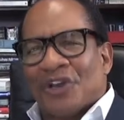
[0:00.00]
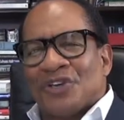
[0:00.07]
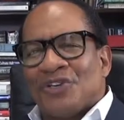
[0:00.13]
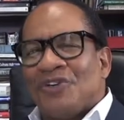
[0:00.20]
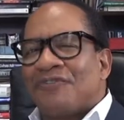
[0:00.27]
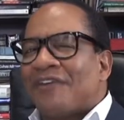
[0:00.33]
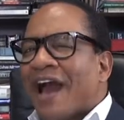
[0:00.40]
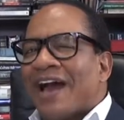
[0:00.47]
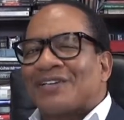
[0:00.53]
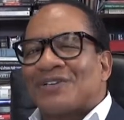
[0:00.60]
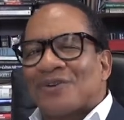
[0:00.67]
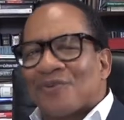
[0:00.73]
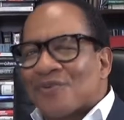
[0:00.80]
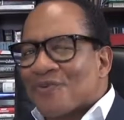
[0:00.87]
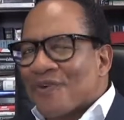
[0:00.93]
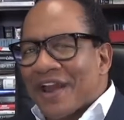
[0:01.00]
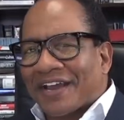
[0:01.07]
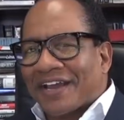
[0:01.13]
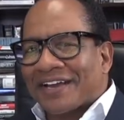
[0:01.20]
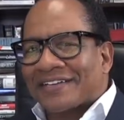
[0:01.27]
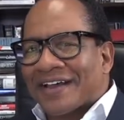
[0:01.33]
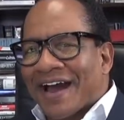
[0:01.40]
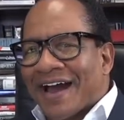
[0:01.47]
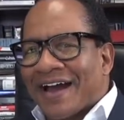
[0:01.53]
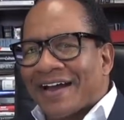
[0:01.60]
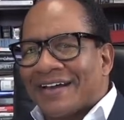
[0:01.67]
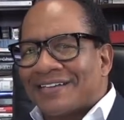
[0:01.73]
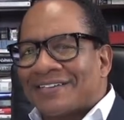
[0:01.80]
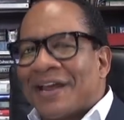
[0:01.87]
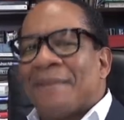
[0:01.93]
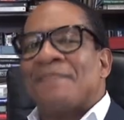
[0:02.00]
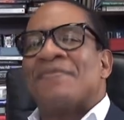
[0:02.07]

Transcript: You've got to recognize